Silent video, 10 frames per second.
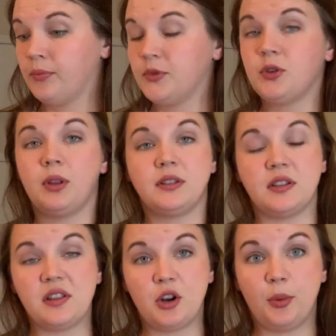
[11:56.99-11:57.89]
so that's a
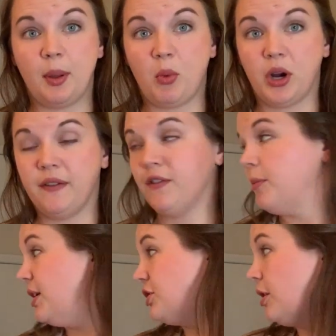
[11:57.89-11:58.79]
little bit more
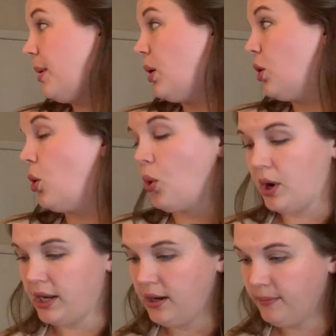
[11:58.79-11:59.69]
information about
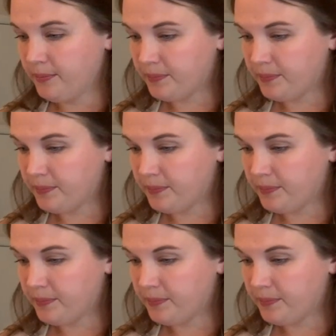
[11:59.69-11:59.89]
coin.